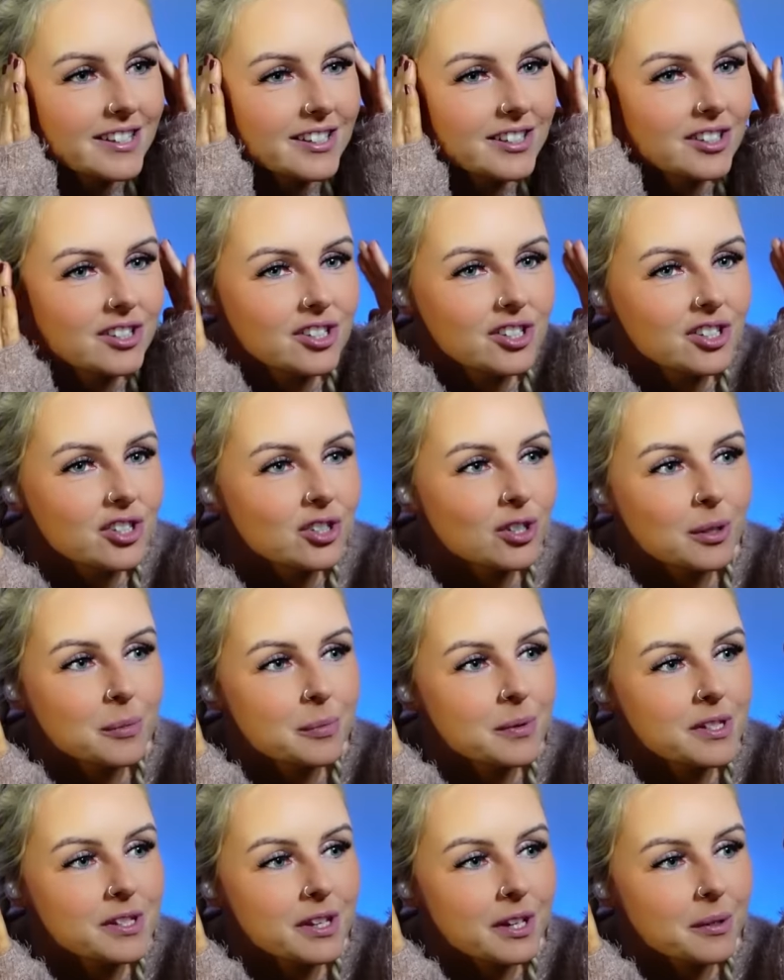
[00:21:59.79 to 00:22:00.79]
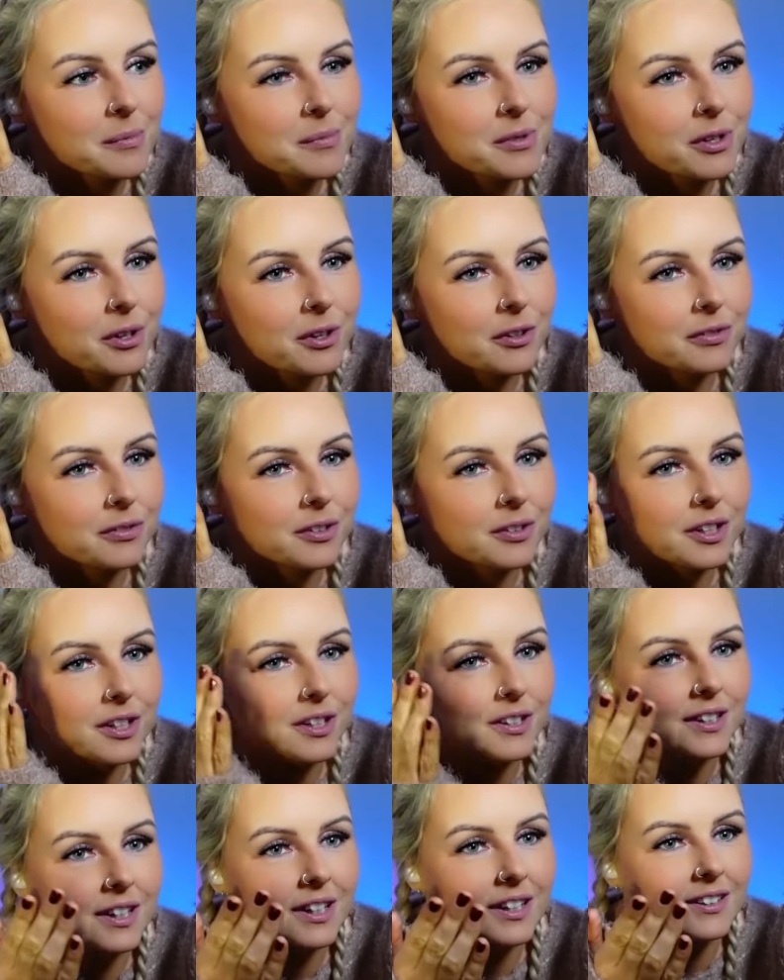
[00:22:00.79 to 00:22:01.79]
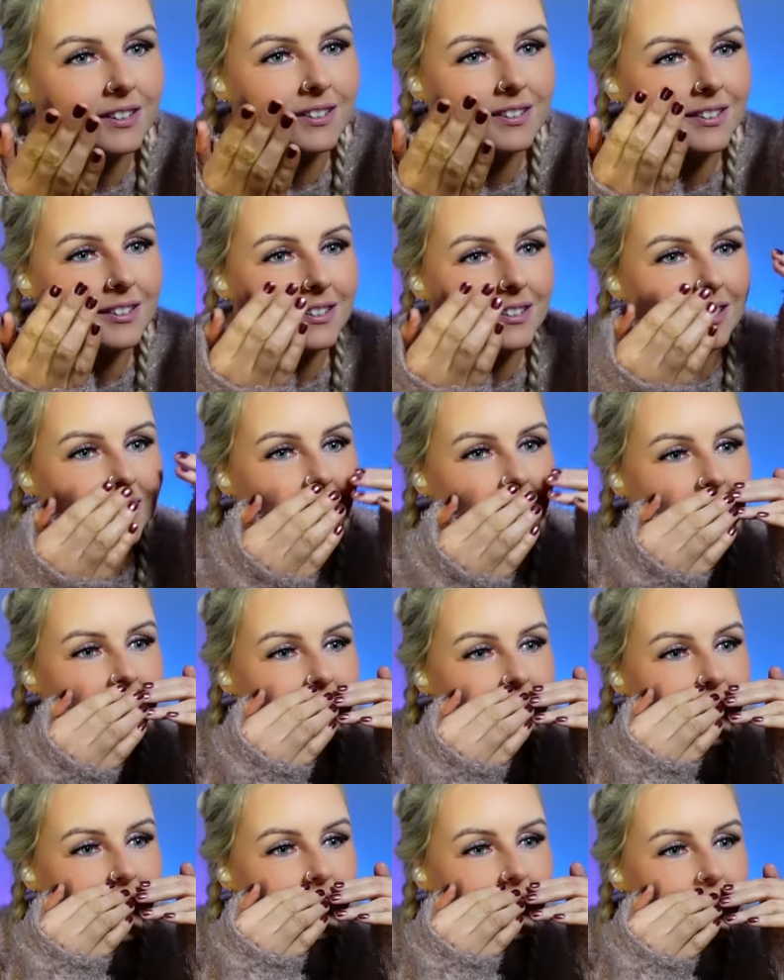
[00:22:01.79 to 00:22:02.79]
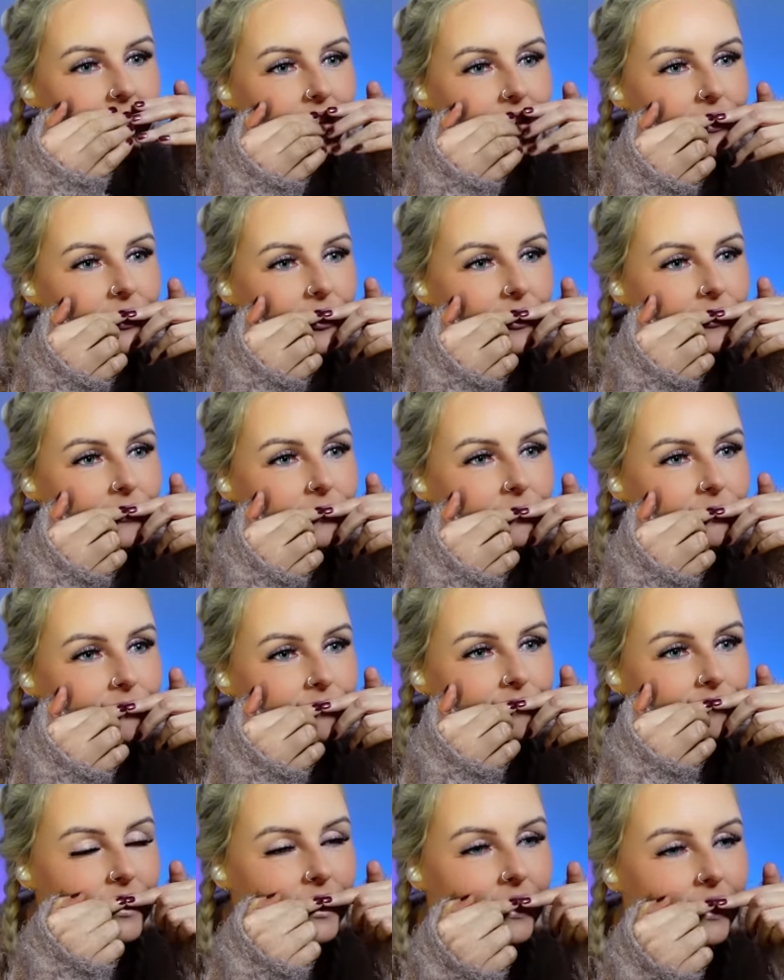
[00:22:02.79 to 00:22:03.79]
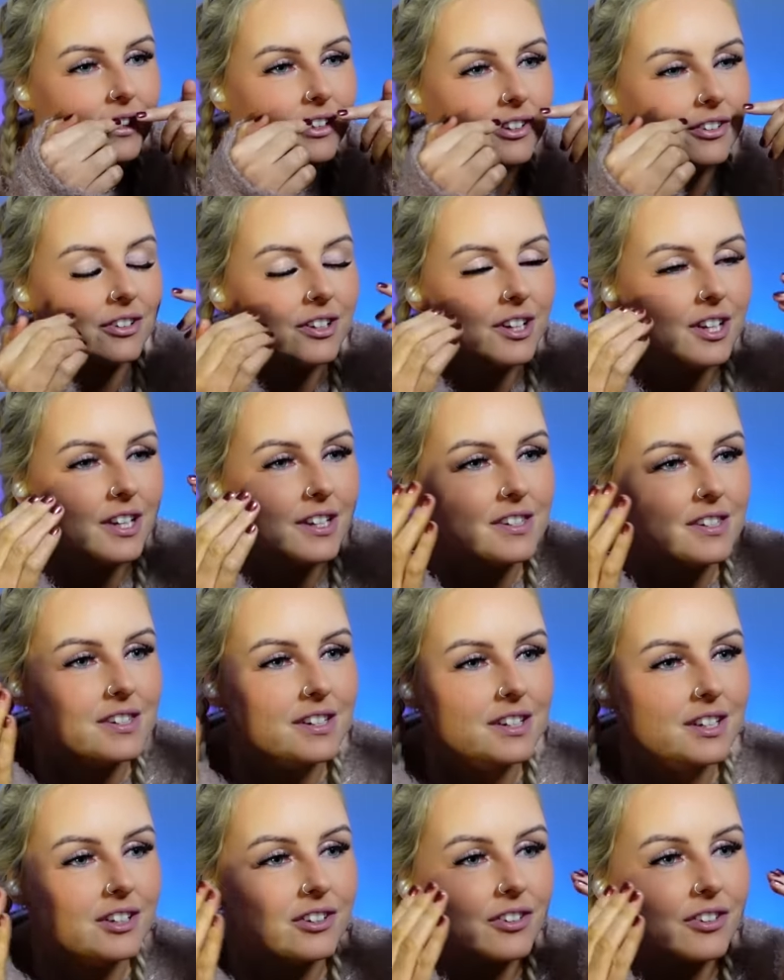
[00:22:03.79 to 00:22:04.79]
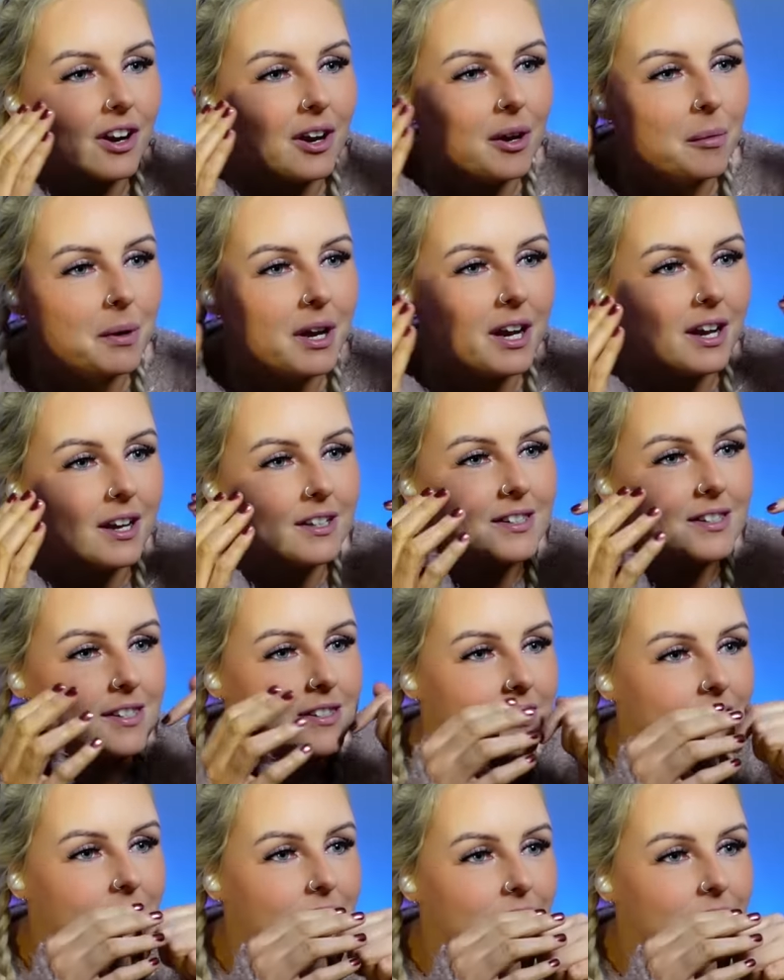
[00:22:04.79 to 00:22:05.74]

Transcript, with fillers: Did they just chop his arms off and then add that things on. It's like it's like crab hands.